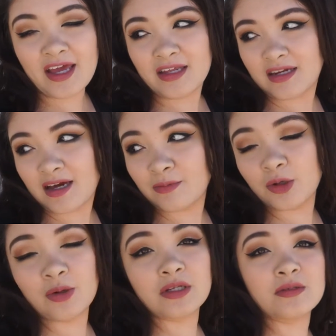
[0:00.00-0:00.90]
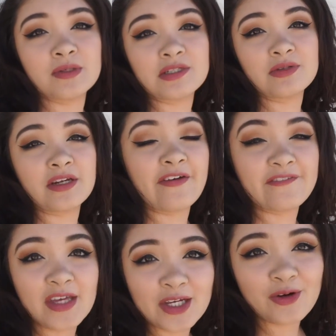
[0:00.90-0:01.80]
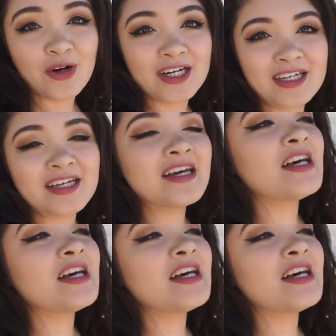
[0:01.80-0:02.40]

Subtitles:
and I'm going to be doing a video on it,